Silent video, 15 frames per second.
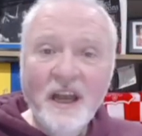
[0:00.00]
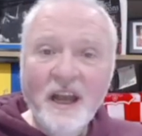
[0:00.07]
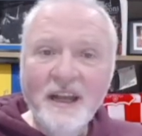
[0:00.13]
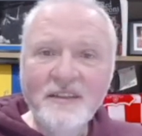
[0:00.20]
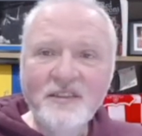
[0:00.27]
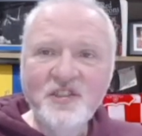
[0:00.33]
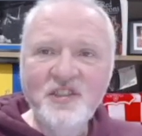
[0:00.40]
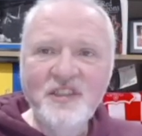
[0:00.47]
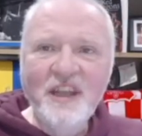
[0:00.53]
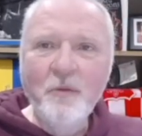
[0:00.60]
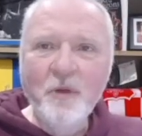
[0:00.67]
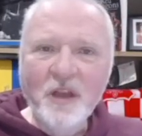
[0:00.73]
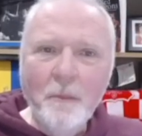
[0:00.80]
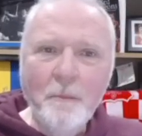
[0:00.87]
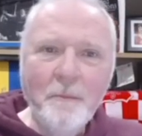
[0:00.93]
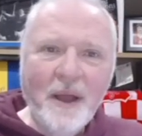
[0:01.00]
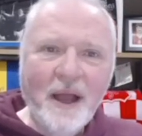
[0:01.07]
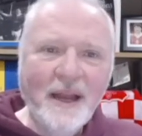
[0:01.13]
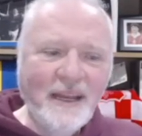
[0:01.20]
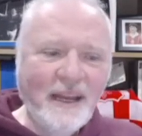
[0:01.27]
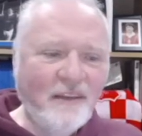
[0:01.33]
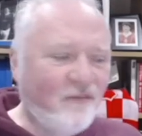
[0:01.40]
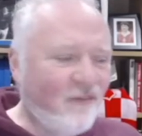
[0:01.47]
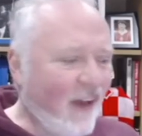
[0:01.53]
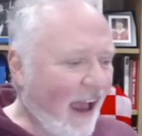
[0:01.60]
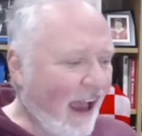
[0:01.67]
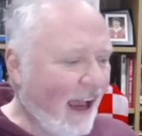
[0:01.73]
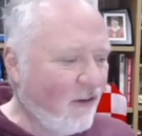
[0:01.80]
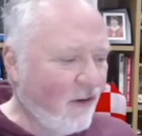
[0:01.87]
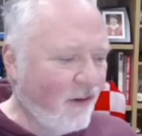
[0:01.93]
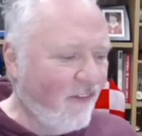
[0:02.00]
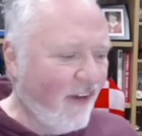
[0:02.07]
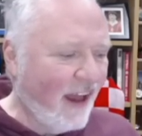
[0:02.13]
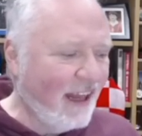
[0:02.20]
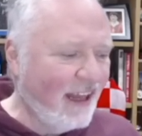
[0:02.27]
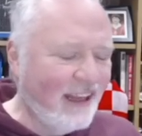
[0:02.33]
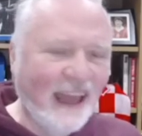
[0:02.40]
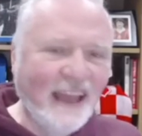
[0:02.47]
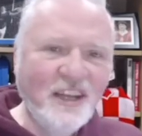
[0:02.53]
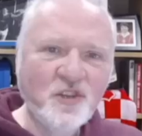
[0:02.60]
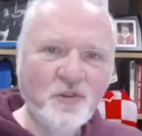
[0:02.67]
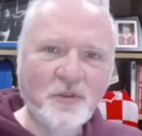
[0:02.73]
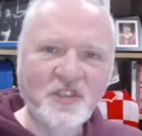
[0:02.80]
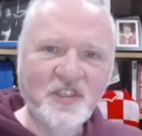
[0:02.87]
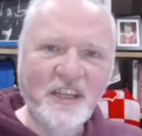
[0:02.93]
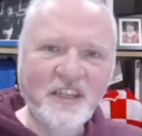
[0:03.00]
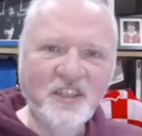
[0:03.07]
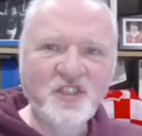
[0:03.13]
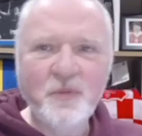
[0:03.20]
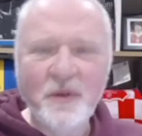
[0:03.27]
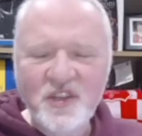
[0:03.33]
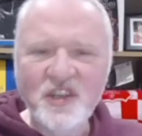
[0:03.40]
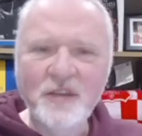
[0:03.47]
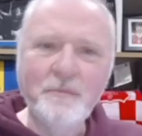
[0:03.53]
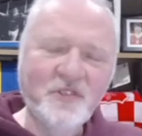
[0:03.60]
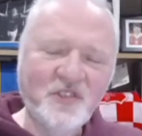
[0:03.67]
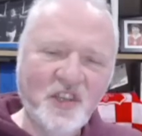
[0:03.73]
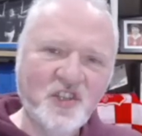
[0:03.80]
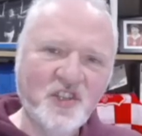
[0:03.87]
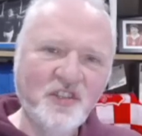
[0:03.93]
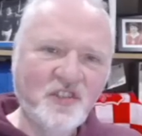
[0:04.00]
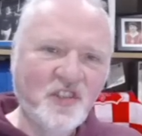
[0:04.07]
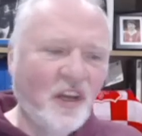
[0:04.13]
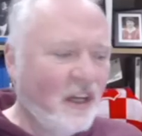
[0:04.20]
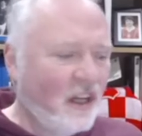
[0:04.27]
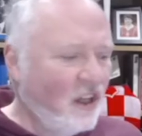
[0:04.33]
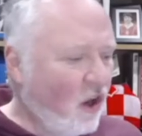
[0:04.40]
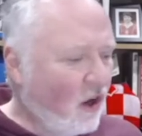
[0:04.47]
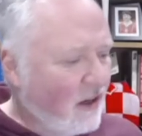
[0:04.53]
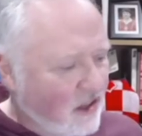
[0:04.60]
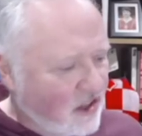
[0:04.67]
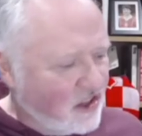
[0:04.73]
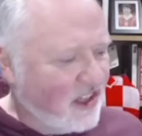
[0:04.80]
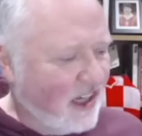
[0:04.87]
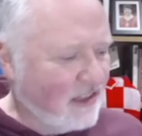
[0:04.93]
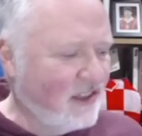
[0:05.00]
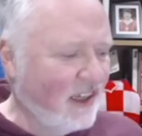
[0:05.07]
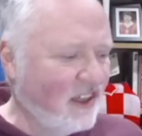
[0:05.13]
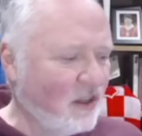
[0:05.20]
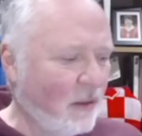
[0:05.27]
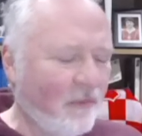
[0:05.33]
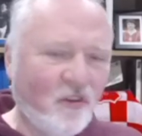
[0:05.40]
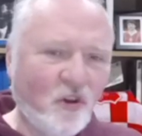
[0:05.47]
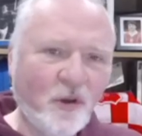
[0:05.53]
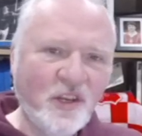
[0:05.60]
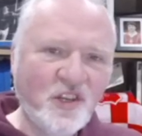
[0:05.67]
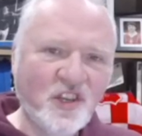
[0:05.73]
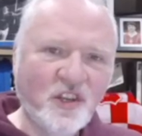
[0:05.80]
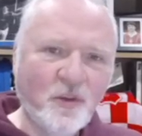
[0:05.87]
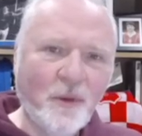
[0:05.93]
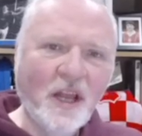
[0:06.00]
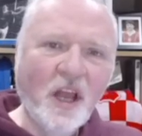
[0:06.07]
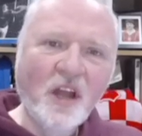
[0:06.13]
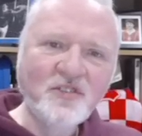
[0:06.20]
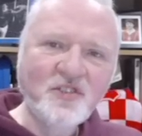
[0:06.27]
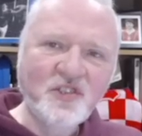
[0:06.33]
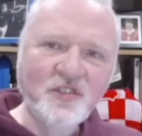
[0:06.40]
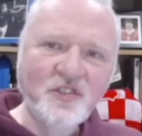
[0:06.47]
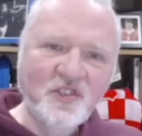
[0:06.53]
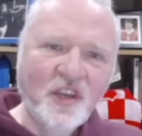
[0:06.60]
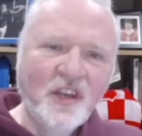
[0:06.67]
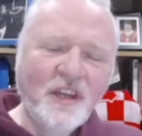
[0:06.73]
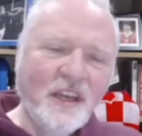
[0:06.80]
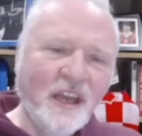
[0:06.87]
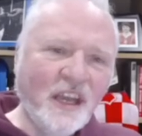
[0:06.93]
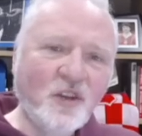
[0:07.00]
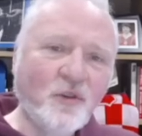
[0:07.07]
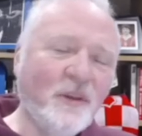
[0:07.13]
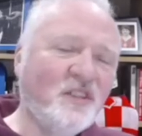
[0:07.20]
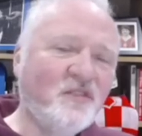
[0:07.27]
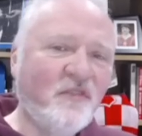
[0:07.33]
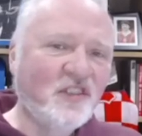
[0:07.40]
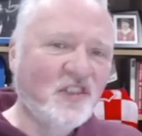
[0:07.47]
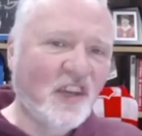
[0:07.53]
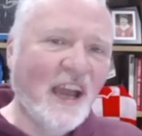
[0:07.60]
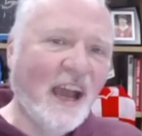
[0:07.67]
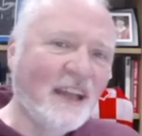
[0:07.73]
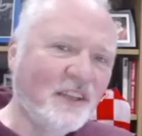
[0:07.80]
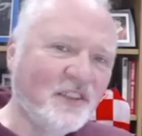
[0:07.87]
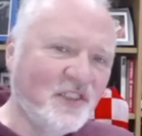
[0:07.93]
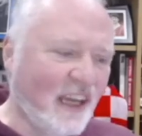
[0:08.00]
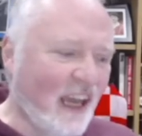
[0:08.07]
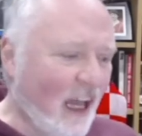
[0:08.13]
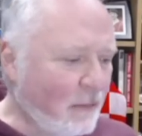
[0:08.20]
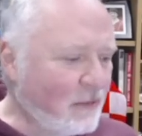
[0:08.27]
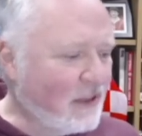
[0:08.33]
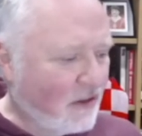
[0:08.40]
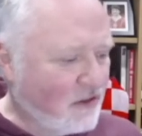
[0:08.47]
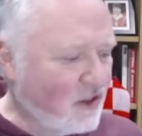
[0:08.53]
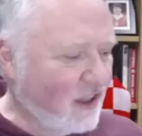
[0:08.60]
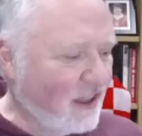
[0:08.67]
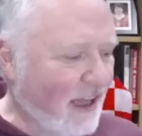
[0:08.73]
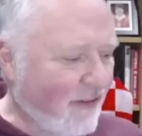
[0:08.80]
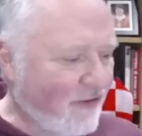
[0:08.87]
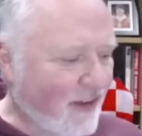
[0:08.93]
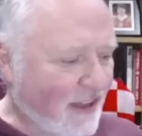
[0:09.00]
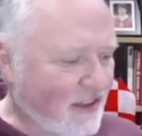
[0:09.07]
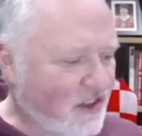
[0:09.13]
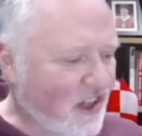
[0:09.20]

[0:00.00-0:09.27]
And they were combining very, very dangerously in switching positions, looking to set things up for each other, while Hodgson's increased physicality helped out on the left-hand